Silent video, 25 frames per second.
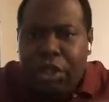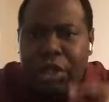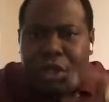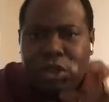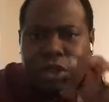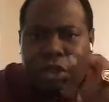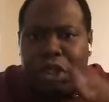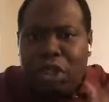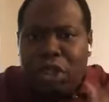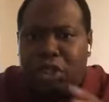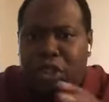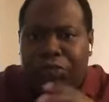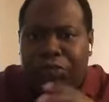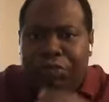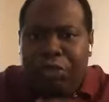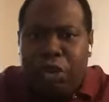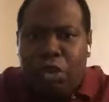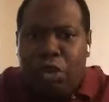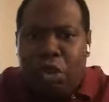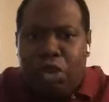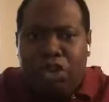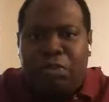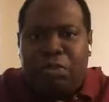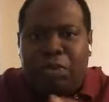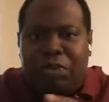So instead of you
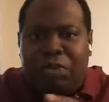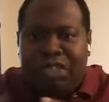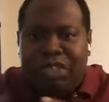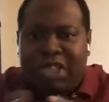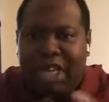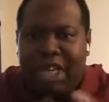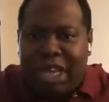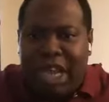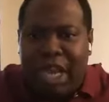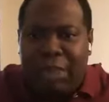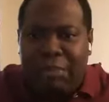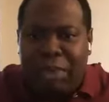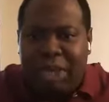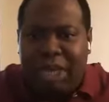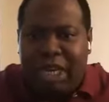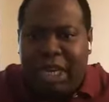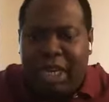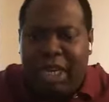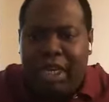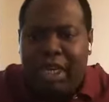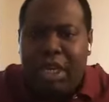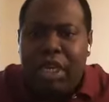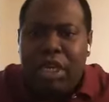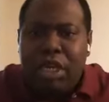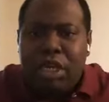going to a professional
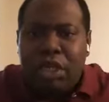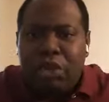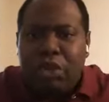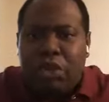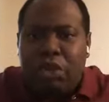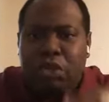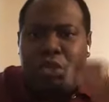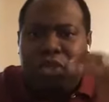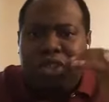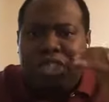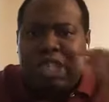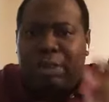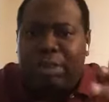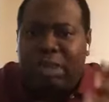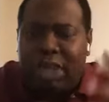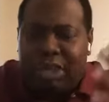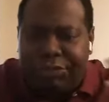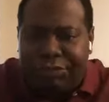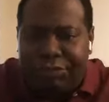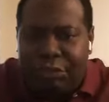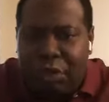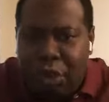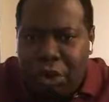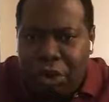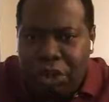company to do something
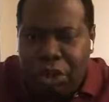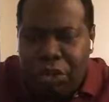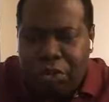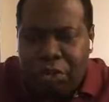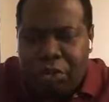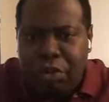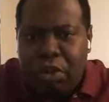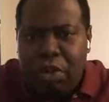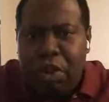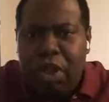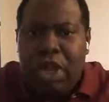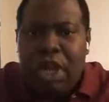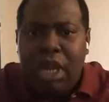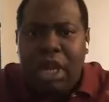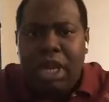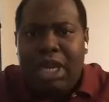for you,